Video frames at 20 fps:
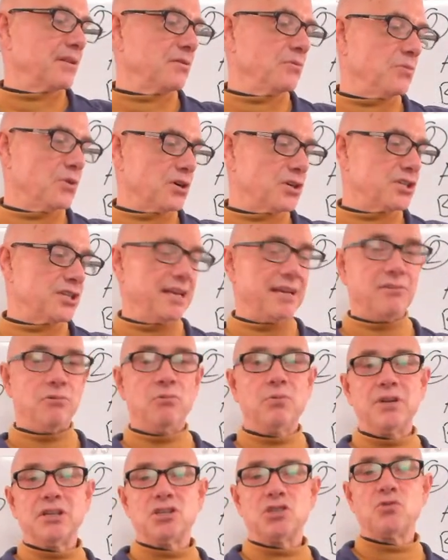worksheet,
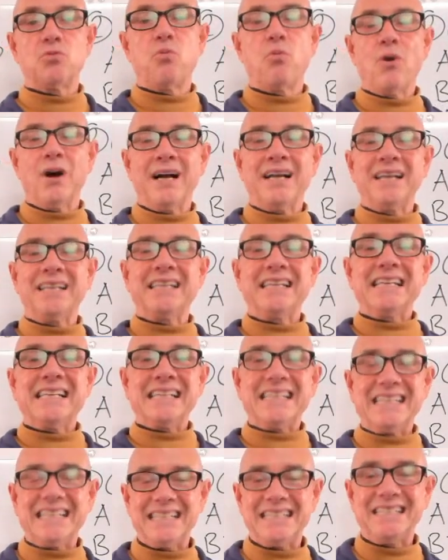which one
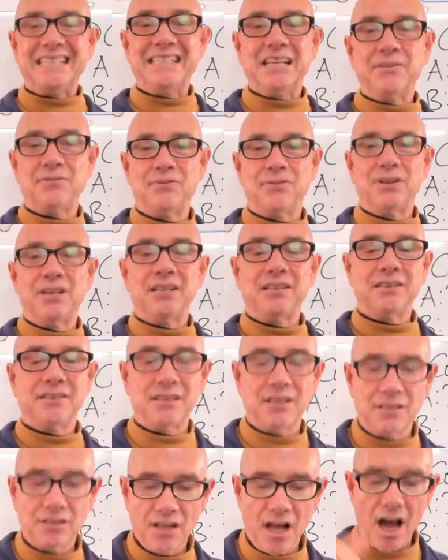is different,
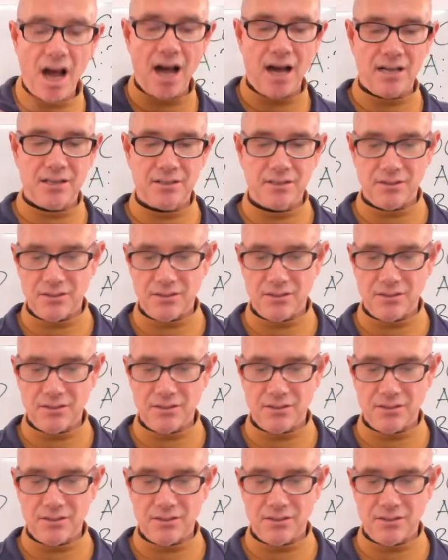the law.